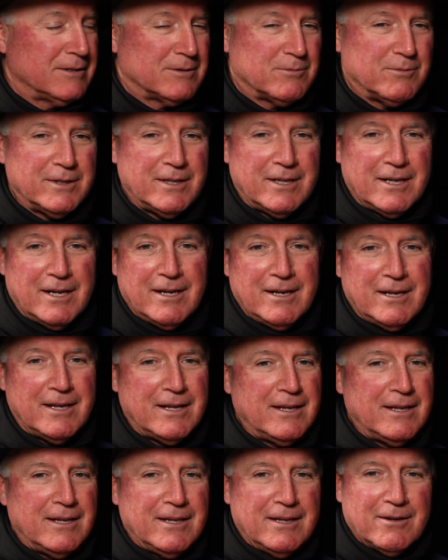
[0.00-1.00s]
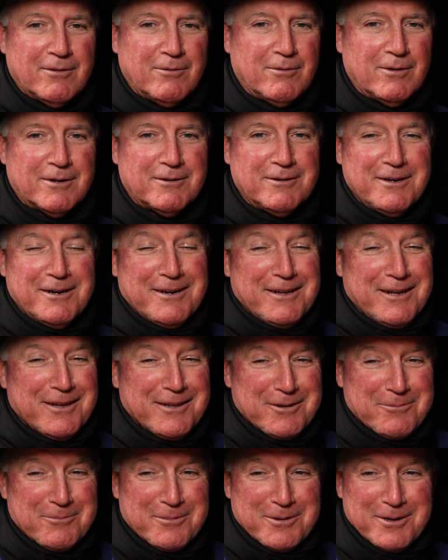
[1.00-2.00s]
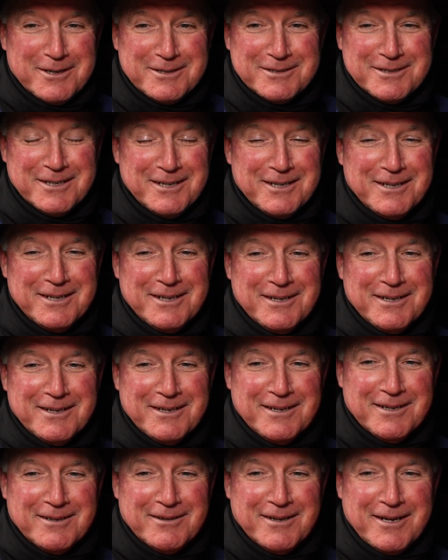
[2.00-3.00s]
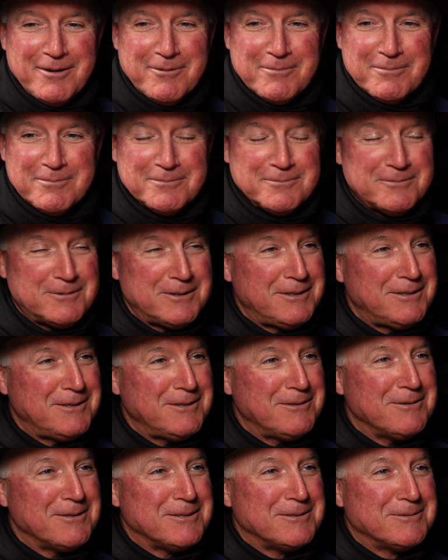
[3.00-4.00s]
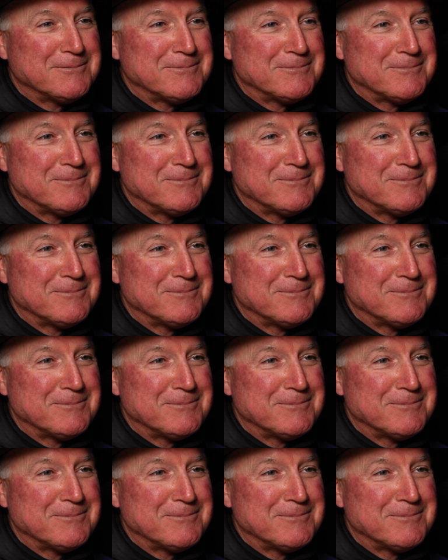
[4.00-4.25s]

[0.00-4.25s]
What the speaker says: This one guy wandered around out in the brush. Hey, what are you doing?